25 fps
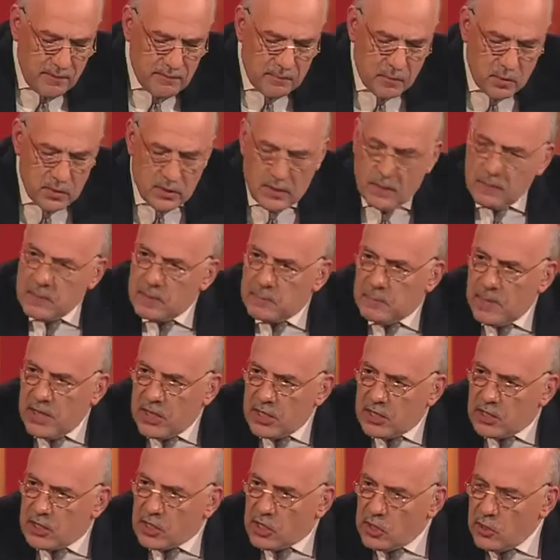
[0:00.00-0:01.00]
Muslims been
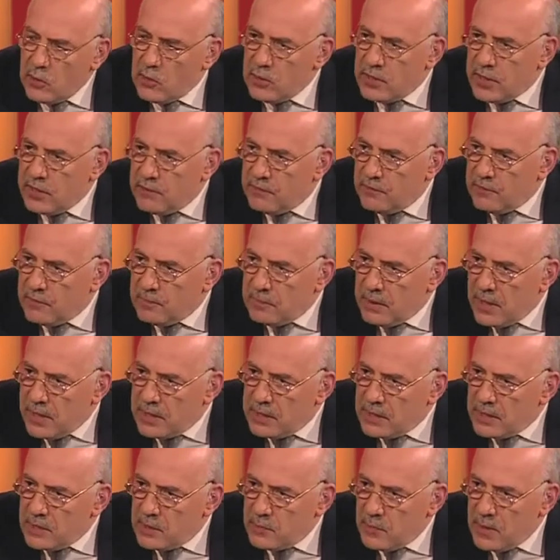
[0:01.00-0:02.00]
excluded from
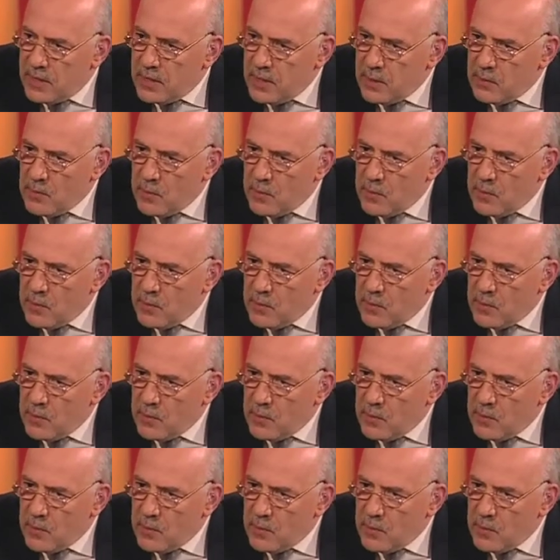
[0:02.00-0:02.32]
places where they were